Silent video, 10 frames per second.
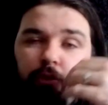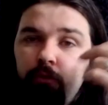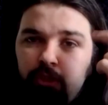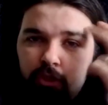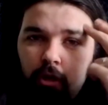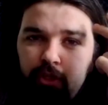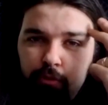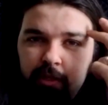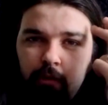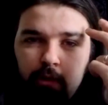Doctor starts
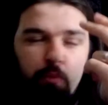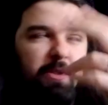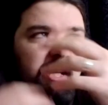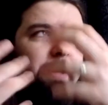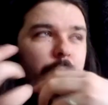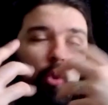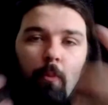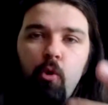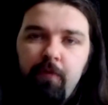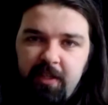using her, because we're seeing more
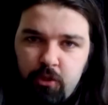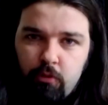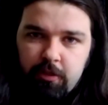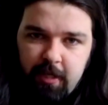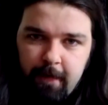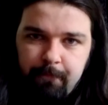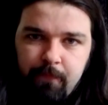and more of this Doctor,